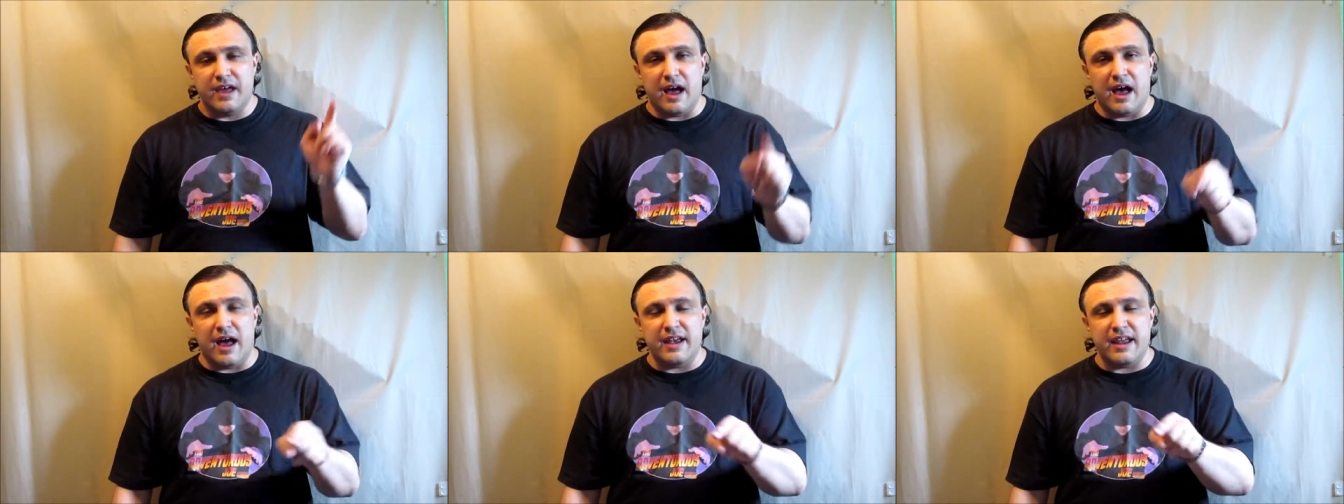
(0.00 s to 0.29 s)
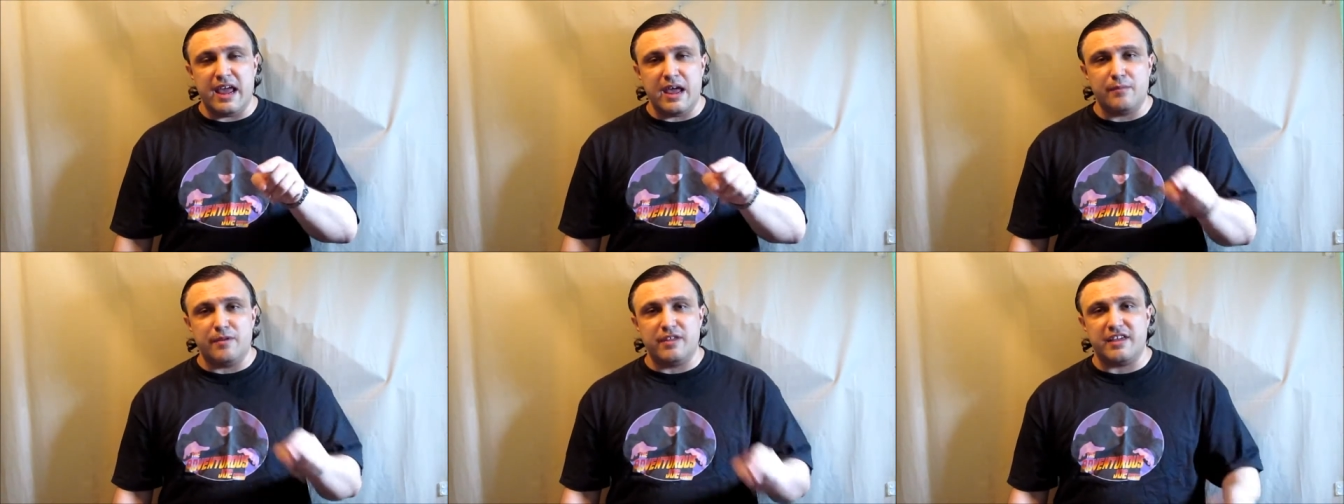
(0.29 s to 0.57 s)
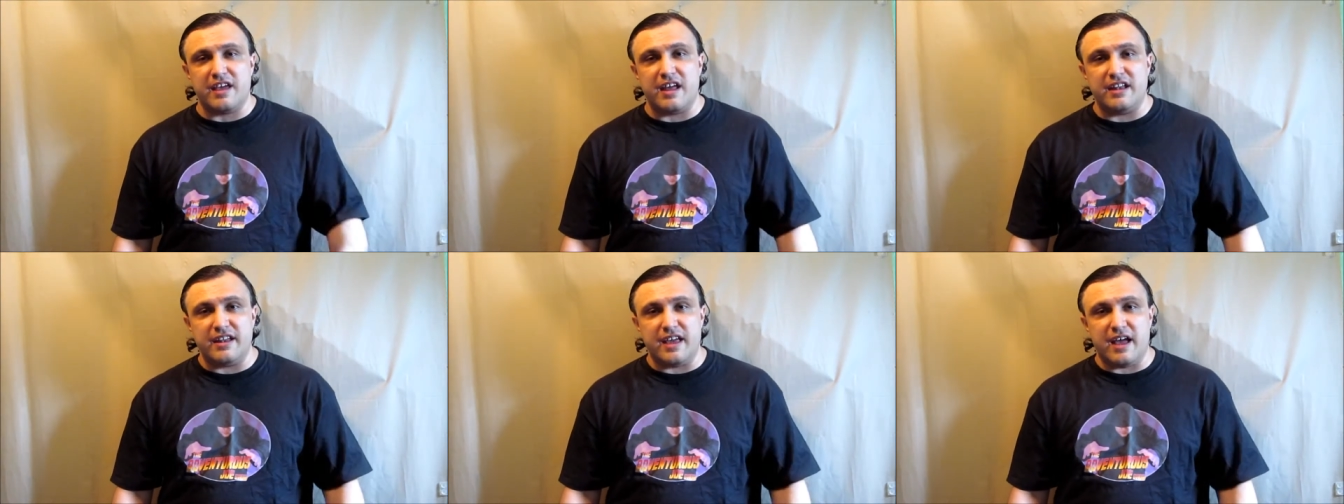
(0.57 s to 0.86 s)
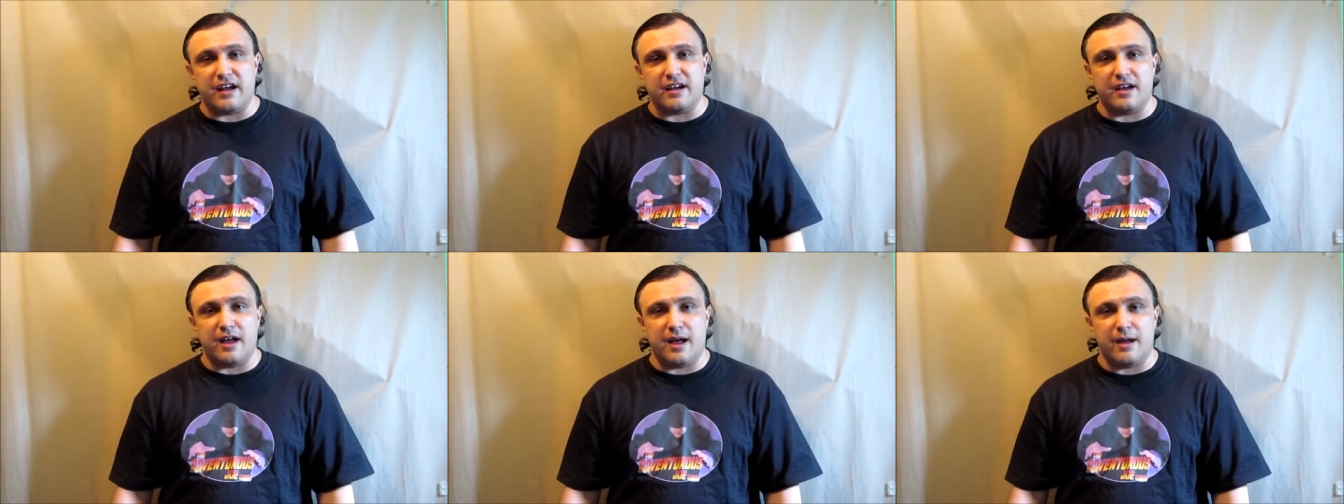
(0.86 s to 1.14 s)
on
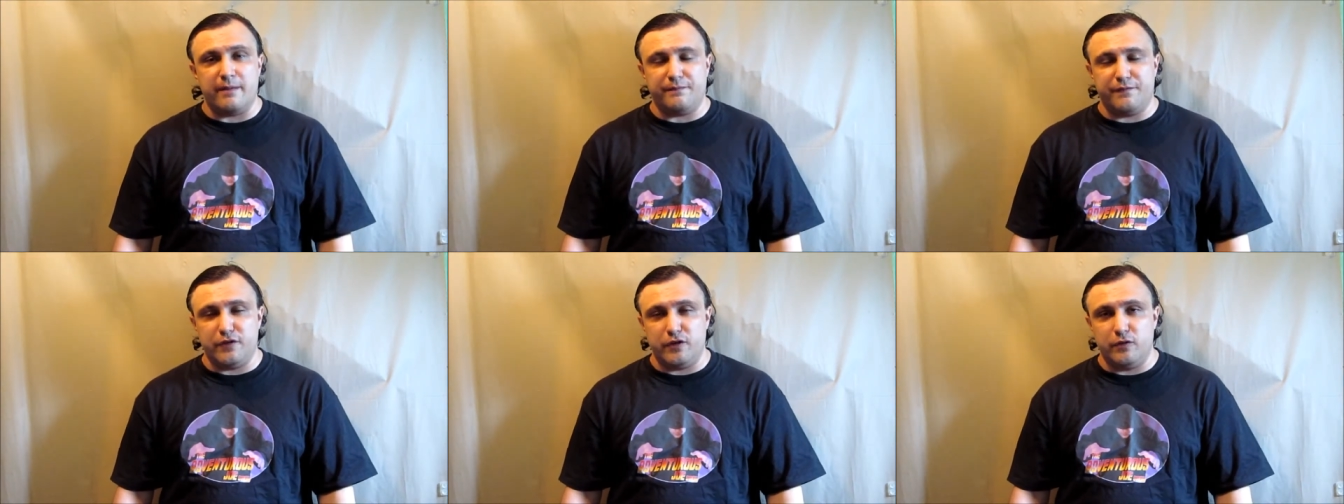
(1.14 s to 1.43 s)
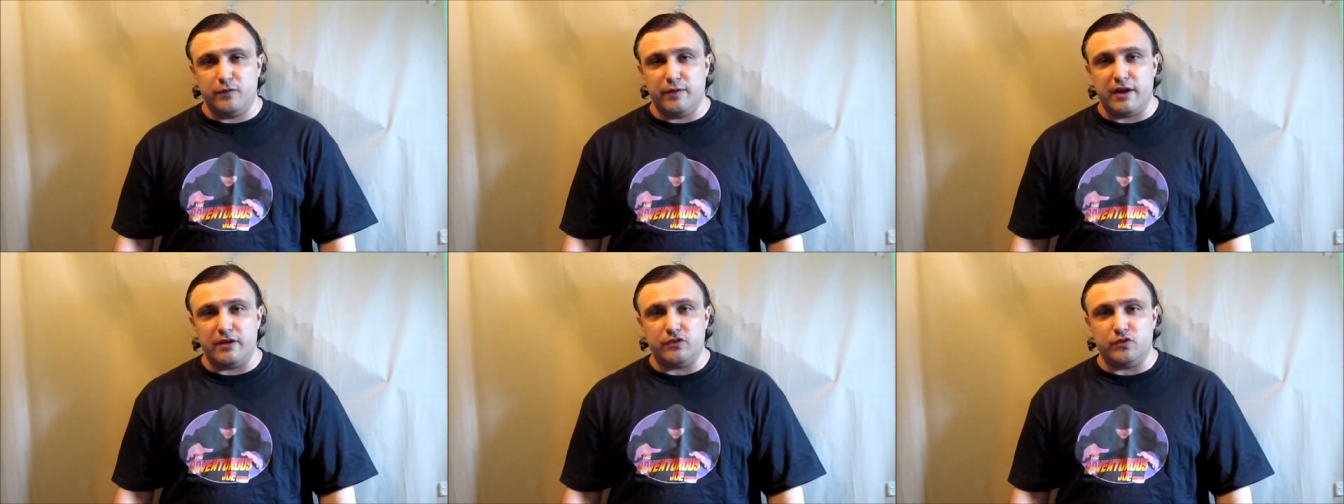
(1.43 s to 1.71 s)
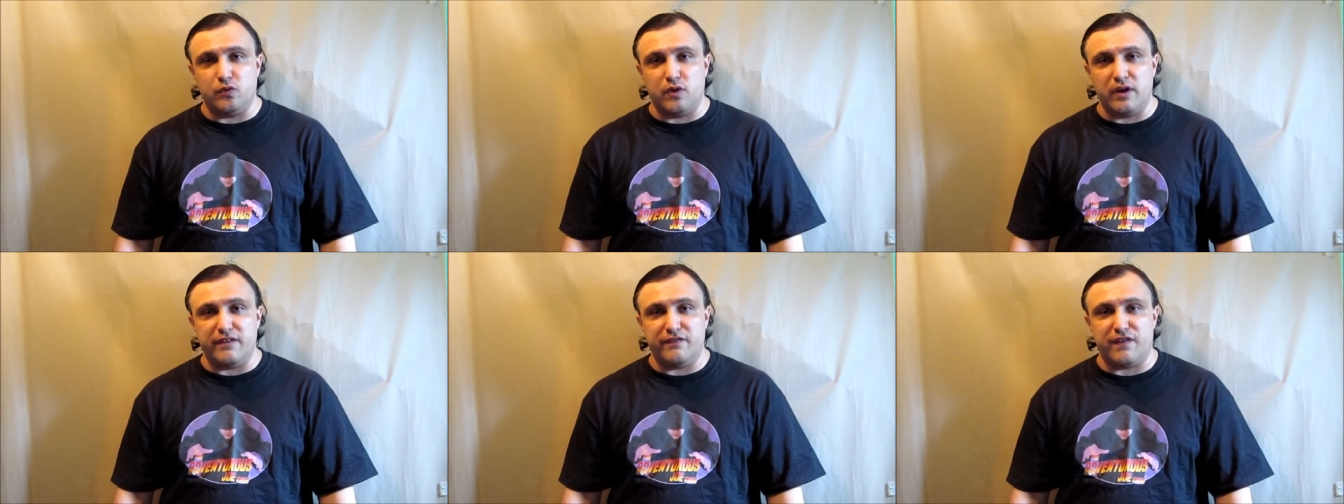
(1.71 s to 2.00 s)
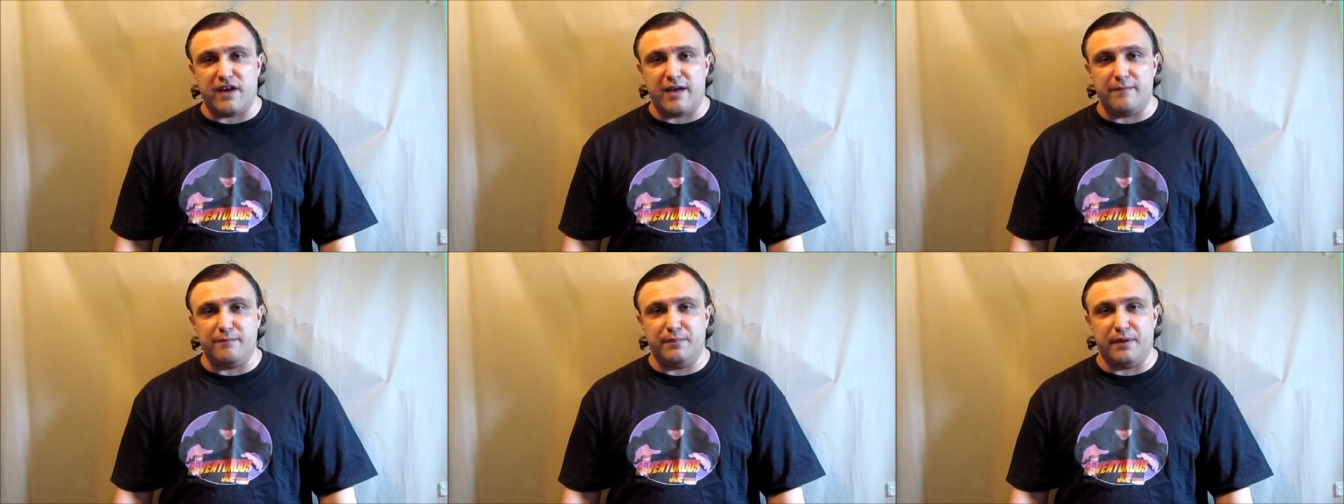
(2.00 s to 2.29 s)
Amazon.com for around
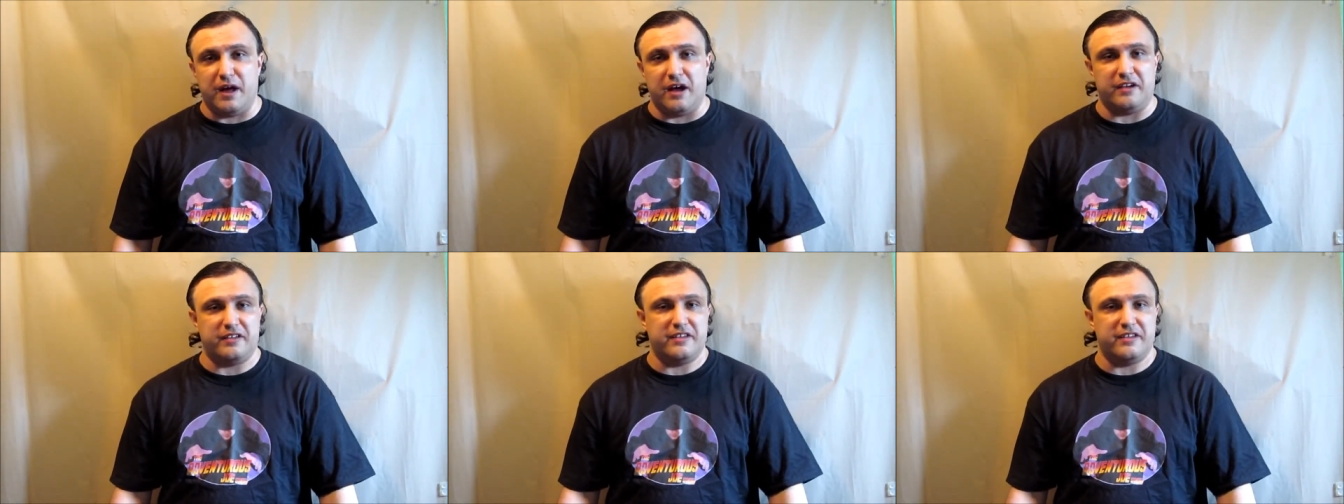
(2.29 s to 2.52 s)
$25.